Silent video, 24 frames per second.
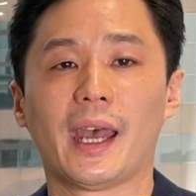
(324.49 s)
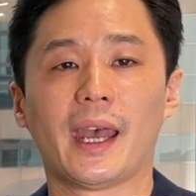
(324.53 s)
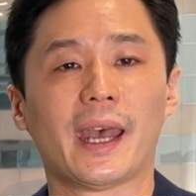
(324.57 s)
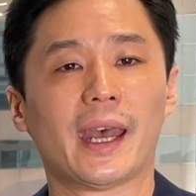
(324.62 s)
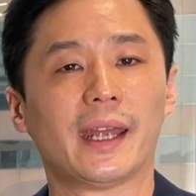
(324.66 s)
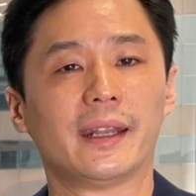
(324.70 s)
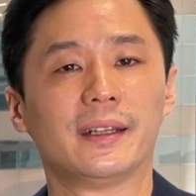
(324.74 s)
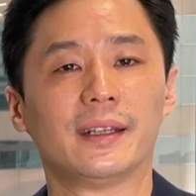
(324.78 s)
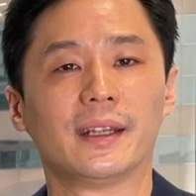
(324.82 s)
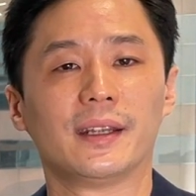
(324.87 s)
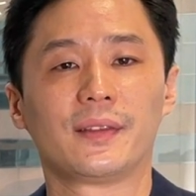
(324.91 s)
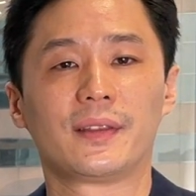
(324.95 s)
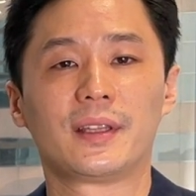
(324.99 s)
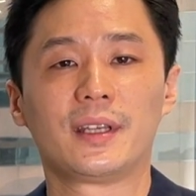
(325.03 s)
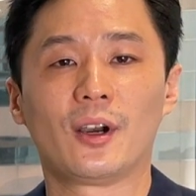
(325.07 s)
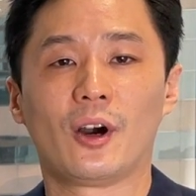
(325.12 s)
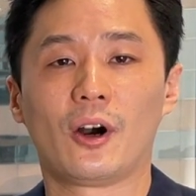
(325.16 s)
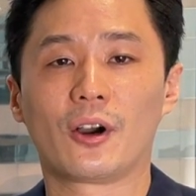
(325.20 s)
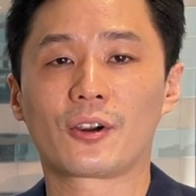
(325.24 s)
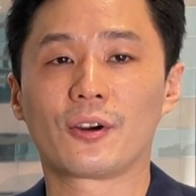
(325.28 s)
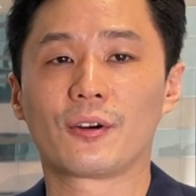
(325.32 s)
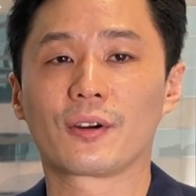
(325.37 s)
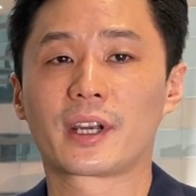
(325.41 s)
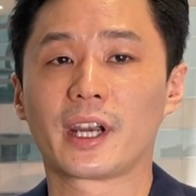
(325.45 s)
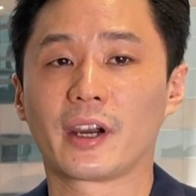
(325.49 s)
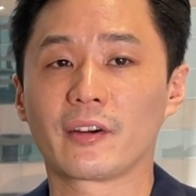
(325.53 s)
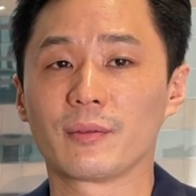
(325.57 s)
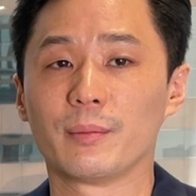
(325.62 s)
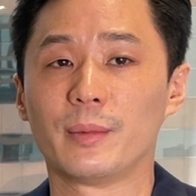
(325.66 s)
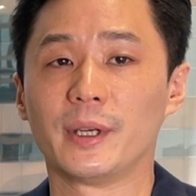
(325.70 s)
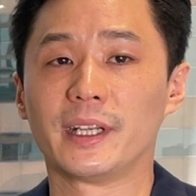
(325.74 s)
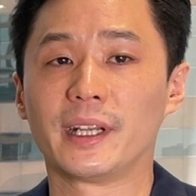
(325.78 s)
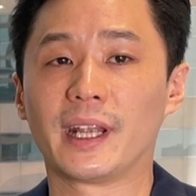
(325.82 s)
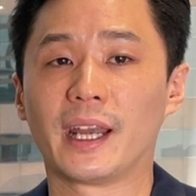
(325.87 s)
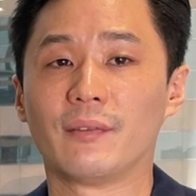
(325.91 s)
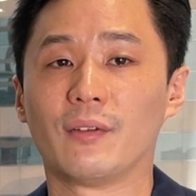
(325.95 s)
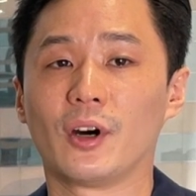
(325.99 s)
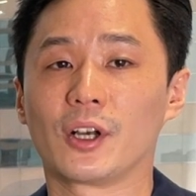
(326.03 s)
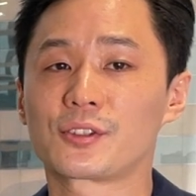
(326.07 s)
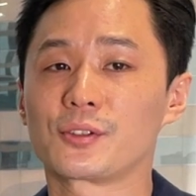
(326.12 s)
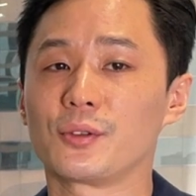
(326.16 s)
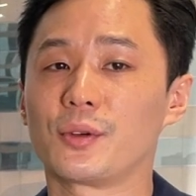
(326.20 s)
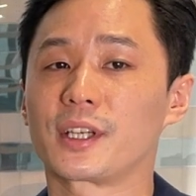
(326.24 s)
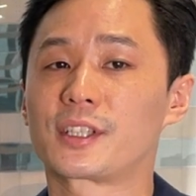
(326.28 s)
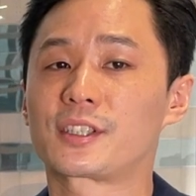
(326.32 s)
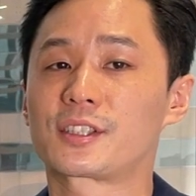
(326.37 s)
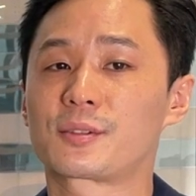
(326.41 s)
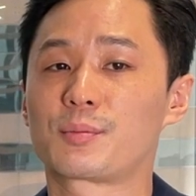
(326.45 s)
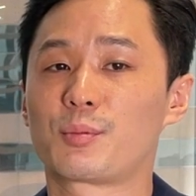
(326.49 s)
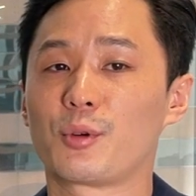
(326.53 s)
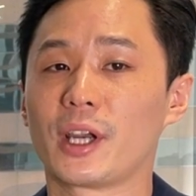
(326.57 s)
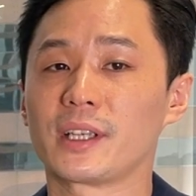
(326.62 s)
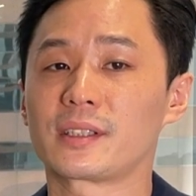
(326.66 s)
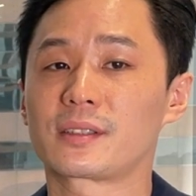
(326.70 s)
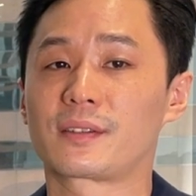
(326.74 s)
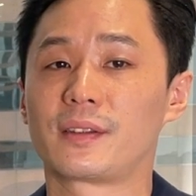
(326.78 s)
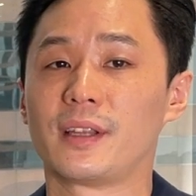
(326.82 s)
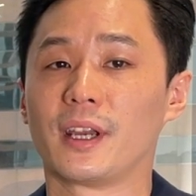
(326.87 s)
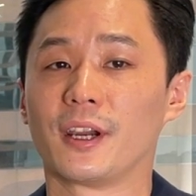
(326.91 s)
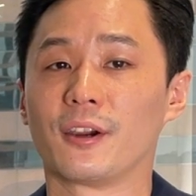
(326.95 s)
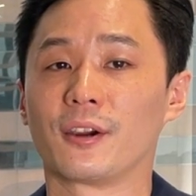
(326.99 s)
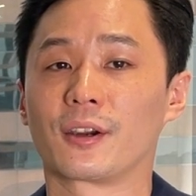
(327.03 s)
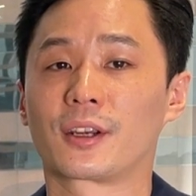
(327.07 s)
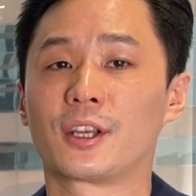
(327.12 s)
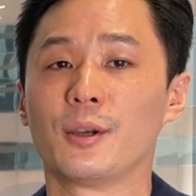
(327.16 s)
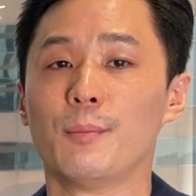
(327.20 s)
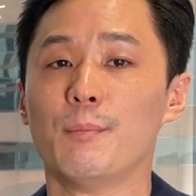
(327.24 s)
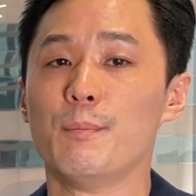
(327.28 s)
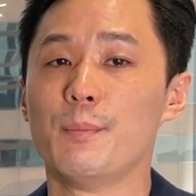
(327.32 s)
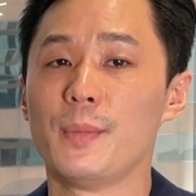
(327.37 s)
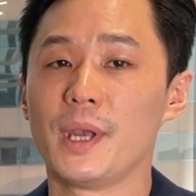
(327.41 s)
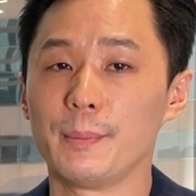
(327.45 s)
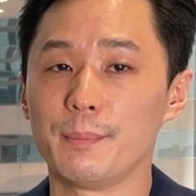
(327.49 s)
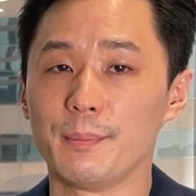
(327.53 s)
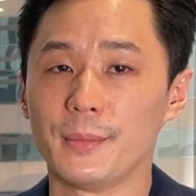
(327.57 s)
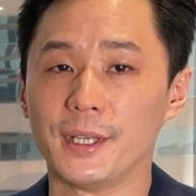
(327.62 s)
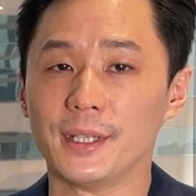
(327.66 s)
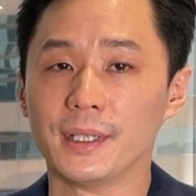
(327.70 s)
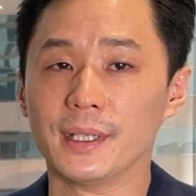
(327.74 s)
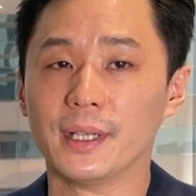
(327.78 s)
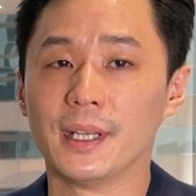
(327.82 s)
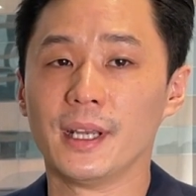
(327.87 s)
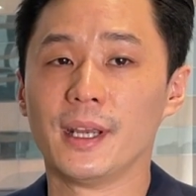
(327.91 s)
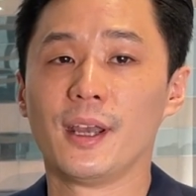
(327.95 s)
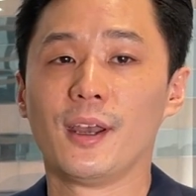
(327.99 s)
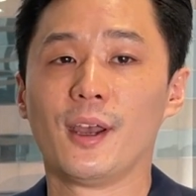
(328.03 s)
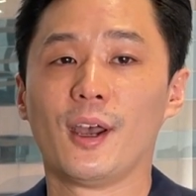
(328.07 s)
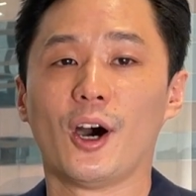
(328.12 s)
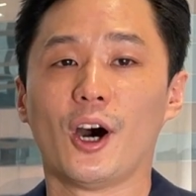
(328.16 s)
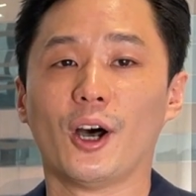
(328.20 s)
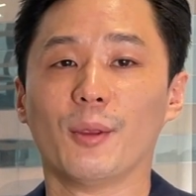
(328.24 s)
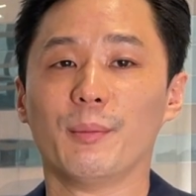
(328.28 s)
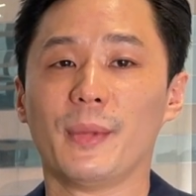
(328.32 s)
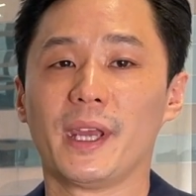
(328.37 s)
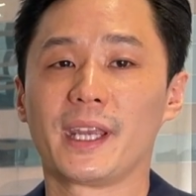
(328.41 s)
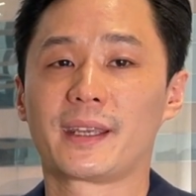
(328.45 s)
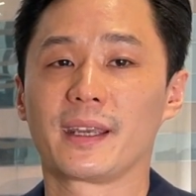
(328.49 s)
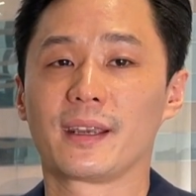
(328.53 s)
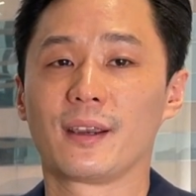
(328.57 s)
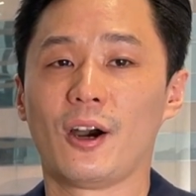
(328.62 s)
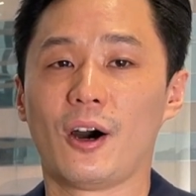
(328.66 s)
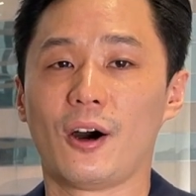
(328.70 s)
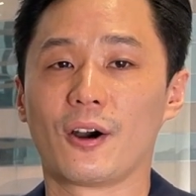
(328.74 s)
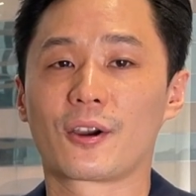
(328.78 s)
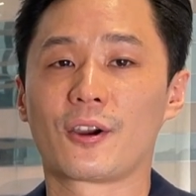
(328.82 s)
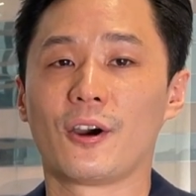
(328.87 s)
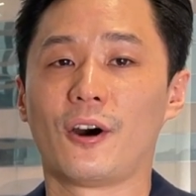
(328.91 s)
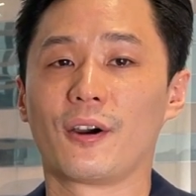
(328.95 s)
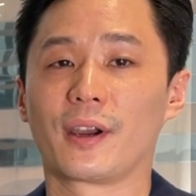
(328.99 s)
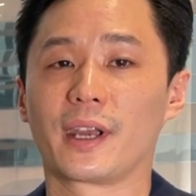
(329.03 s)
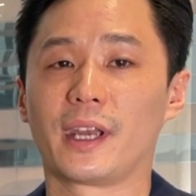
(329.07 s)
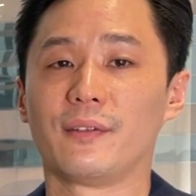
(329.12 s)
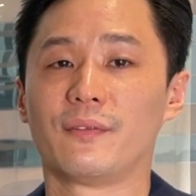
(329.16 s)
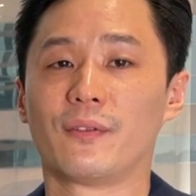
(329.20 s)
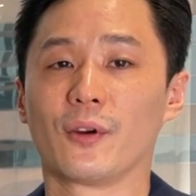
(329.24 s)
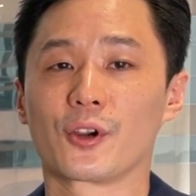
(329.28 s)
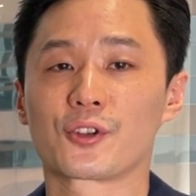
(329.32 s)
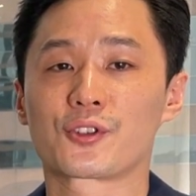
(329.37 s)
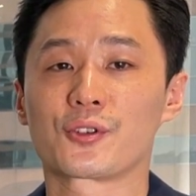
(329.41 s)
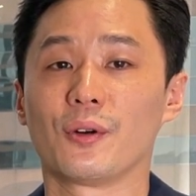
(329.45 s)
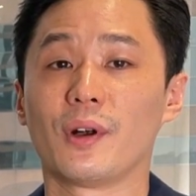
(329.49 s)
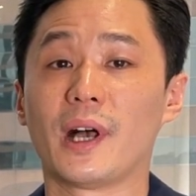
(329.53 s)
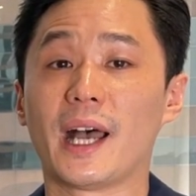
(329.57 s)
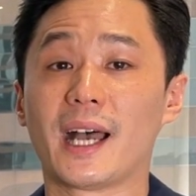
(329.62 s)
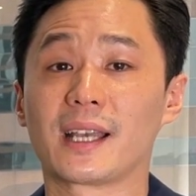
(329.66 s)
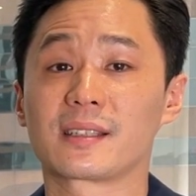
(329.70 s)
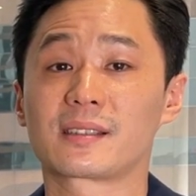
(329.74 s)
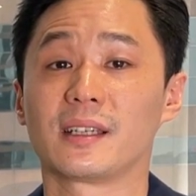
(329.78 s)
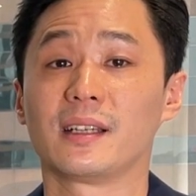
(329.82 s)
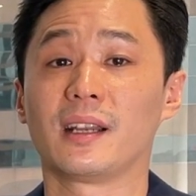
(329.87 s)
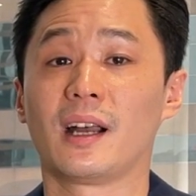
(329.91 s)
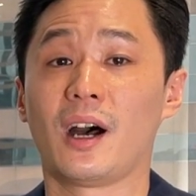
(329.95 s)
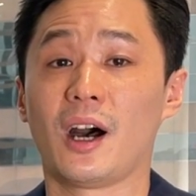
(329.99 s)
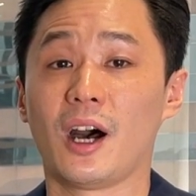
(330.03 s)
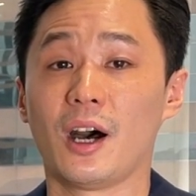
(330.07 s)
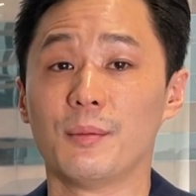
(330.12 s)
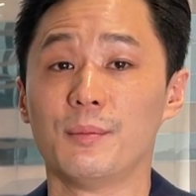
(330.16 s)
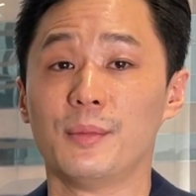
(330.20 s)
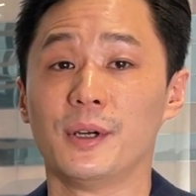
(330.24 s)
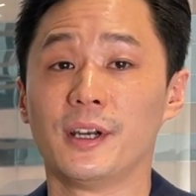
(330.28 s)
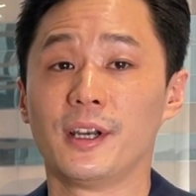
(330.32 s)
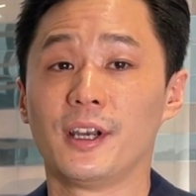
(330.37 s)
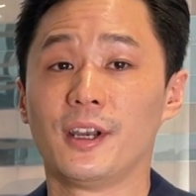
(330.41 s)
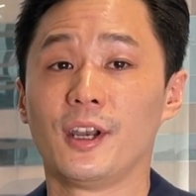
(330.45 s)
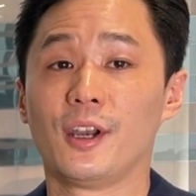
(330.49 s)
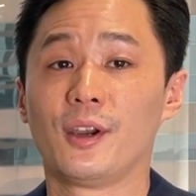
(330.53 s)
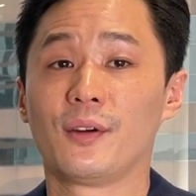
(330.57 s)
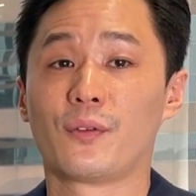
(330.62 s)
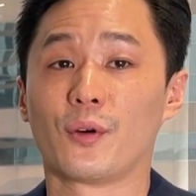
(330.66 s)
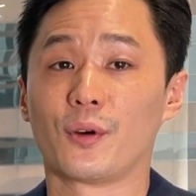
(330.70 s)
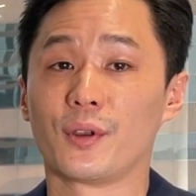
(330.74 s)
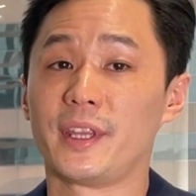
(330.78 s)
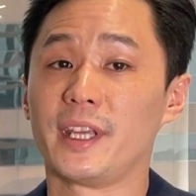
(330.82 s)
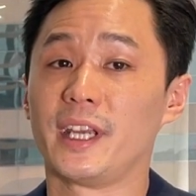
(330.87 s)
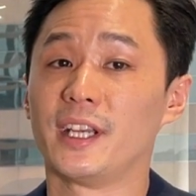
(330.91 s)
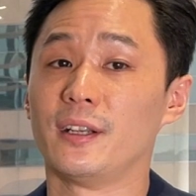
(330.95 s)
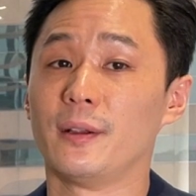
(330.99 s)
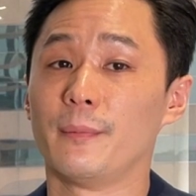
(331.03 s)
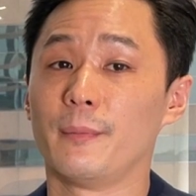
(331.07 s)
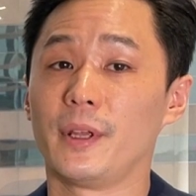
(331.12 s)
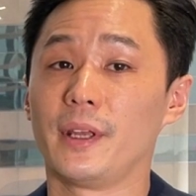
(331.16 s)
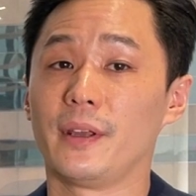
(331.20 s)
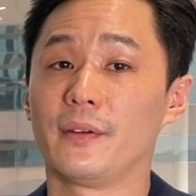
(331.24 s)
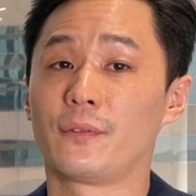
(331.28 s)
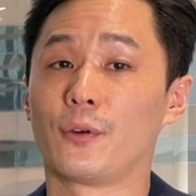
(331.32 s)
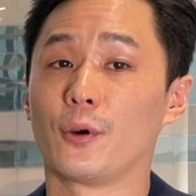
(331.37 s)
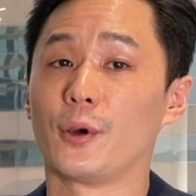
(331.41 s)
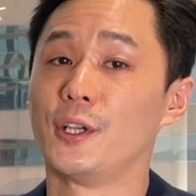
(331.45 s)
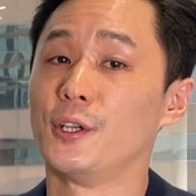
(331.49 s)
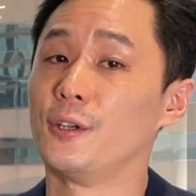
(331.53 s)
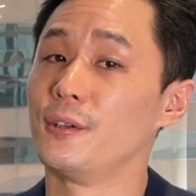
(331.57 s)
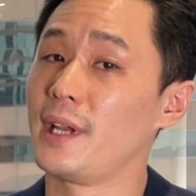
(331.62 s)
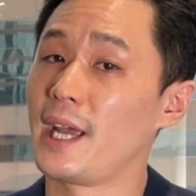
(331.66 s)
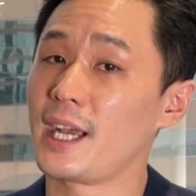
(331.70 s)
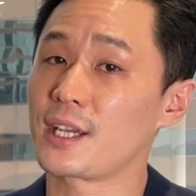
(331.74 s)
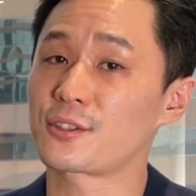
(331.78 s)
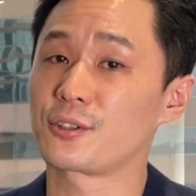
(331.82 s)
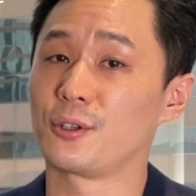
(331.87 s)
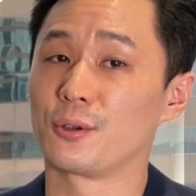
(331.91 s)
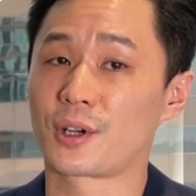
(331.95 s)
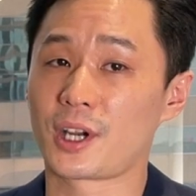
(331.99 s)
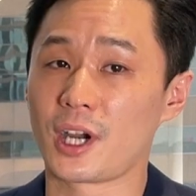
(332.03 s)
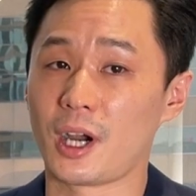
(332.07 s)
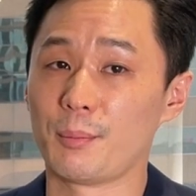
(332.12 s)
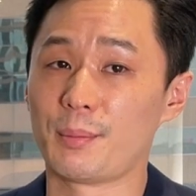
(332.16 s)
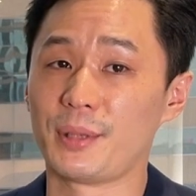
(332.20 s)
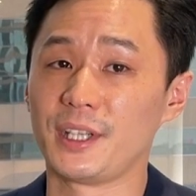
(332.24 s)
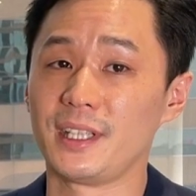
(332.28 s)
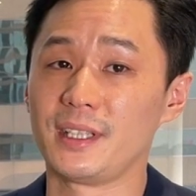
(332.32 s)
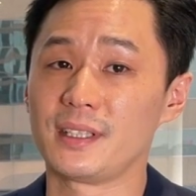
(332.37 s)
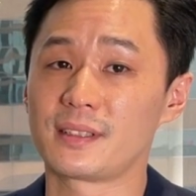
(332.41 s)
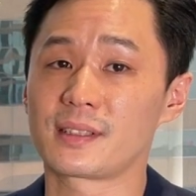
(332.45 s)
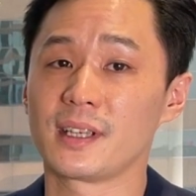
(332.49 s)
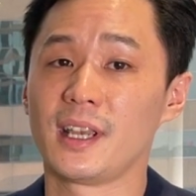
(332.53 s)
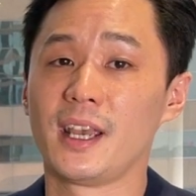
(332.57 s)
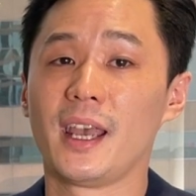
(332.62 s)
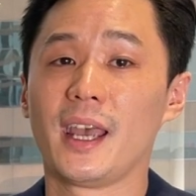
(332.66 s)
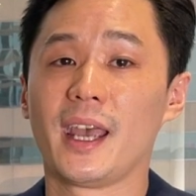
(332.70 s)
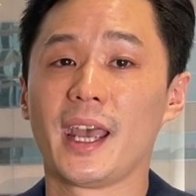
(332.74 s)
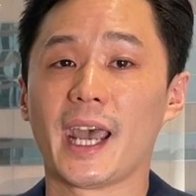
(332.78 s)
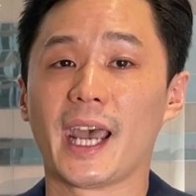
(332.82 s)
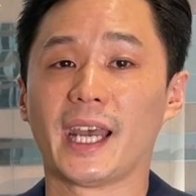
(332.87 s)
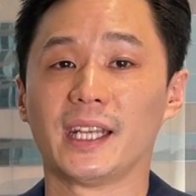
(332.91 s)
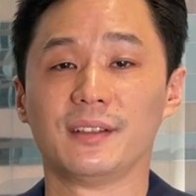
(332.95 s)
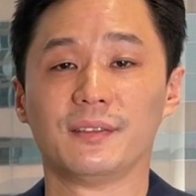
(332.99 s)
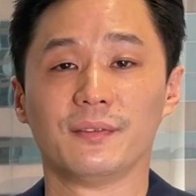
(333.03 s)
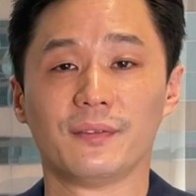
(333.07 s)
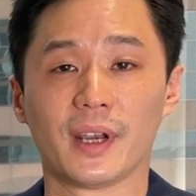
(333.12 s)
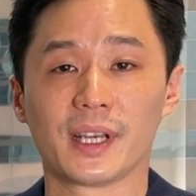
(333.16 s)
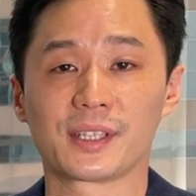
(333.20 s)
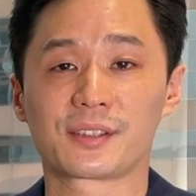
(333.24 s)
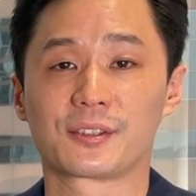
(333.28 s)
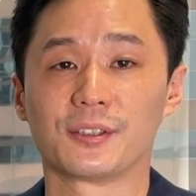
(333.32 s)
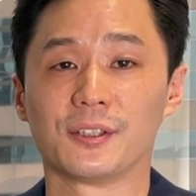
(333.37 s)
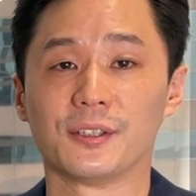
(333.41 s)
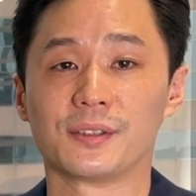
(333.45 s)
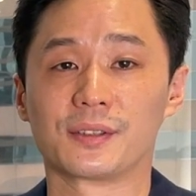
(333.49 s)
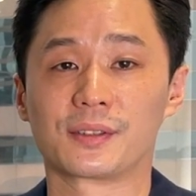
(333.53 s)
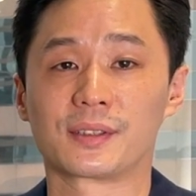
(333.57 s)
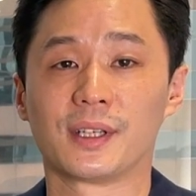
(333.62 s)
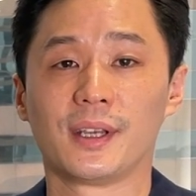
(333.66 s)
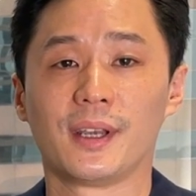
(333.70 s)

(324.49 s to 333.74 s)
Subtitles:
And the Hong Kong government have also expressed their commitment on making Hong Kong a virtual asset hub for international companies and investors,